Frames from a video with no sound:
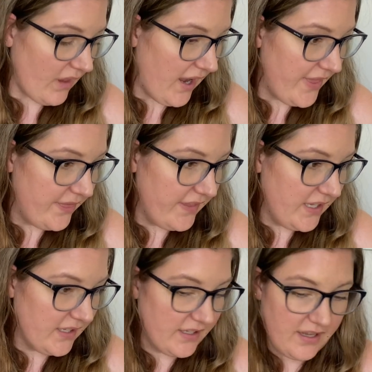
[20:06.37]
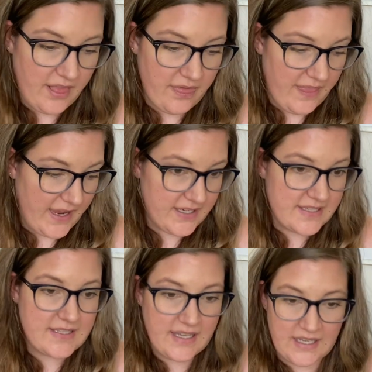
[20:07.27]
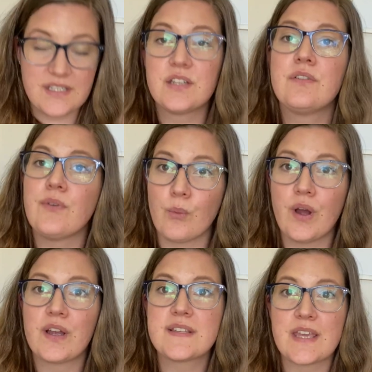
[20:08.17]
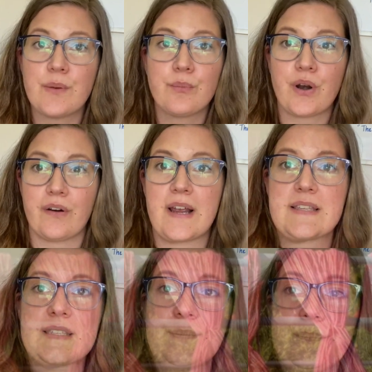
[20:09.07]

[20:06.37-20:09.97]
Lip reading: I think that is it for works in progress.